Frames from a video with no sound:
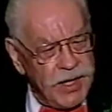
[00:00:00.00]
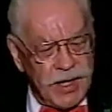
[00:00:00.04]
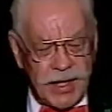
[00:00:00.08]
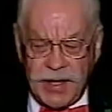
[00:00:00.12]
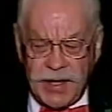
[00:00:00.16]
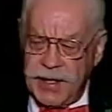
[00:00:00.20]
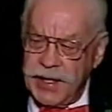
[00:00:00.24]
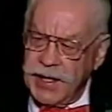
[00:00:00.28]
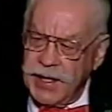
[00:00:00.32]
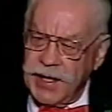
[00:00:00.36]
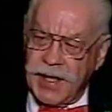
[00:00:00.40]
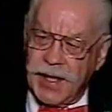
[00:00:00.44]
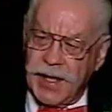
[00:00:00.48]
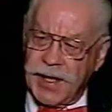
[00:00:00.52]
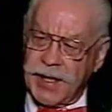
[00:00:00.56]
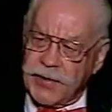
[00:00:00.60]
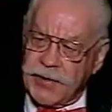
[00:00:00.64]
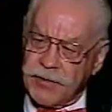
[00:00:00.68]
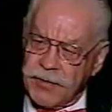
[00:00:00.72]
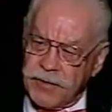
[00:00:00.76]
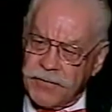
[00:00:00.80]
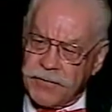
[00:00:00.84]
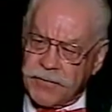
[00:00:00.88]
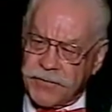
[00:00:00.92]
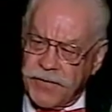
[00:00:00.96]
and he and I are
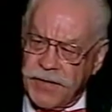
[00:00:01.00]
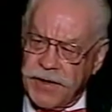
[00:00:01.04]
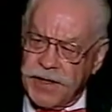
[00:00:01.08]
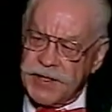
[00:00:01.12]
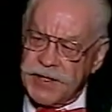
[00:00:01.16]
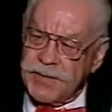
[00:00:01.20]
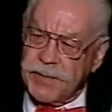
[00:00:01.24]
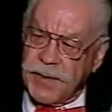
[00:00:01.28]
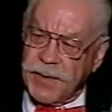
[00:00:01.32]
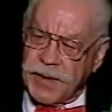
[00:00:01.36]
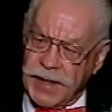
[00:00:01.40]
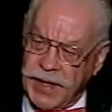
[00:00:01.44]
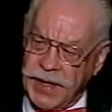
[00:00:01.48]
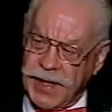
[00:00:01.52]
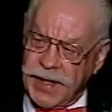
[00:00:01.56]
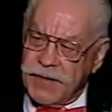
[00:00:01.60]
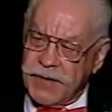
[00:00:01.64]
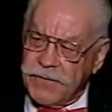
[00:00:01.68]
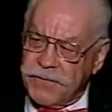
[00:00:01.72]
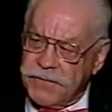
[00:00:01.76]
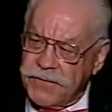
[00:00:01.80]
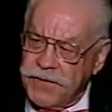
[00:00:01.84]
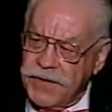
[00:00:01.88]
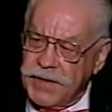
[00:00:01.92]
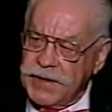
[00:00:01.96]
good friends, but on
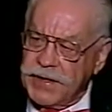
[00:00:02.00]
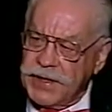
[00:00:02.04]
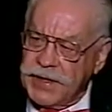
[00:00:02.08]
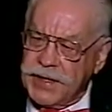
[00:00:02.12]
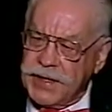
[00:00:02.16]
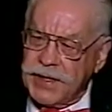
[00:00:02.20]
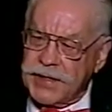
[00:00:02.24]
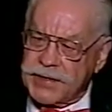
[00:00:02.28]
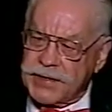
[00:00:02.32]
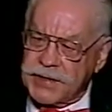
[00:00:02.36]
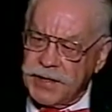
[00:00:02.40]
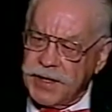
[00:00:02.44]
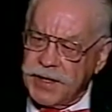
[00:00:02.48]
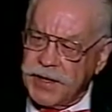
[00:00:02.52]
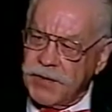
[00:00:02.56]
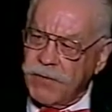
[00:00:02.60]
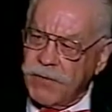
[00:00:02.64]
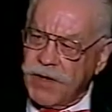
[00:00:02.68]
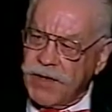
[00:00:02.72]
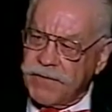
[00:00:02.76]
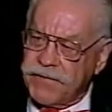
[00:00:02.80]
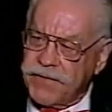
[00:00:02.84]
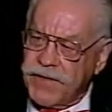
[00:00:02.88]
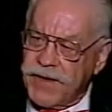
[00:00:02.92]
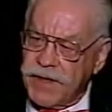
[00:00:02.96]
the field he gets a little
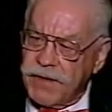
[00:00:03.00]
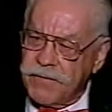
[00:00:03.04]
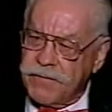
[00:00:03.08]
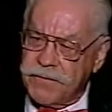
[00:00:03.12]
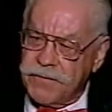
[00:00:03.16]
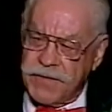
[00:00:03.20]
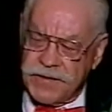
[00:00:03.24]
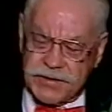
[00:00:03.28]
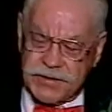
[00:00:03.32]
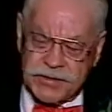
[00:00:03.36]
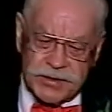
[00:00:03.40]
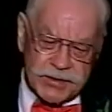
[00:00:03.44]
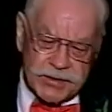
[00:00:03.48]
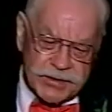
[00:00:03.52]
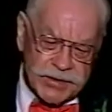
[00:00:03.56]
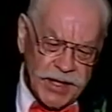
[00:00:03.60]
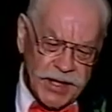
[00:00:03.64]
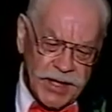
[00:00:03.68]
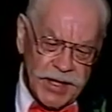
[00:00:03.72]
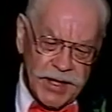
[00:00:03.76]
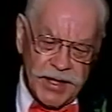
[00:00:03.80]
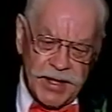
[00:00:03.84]
rough on officials,